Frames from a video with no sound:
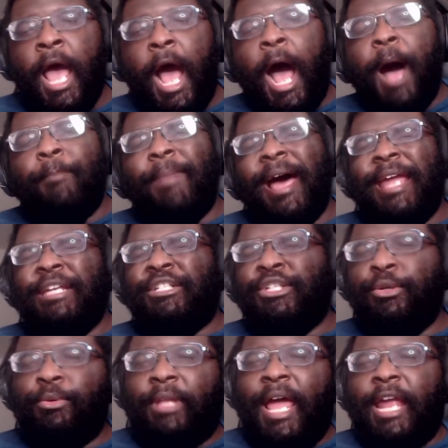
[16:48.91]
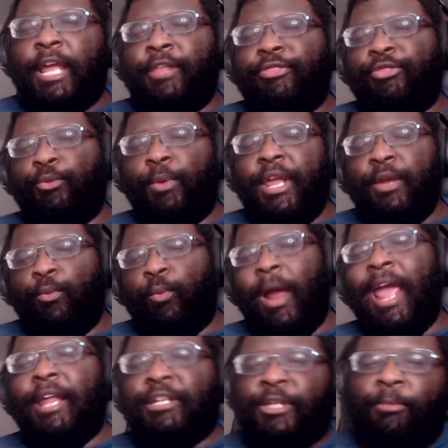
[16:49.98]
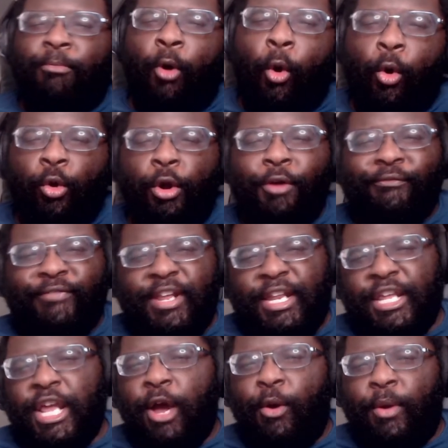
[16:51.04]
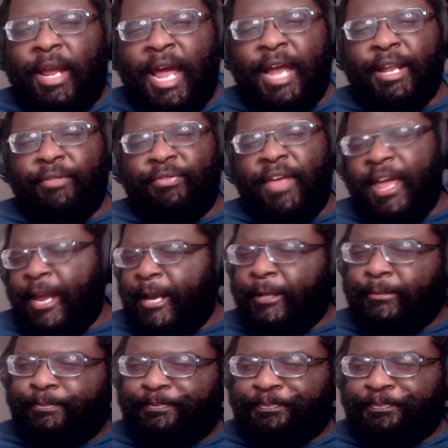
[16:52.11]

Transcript: I might do like a three random horror video kind of thing.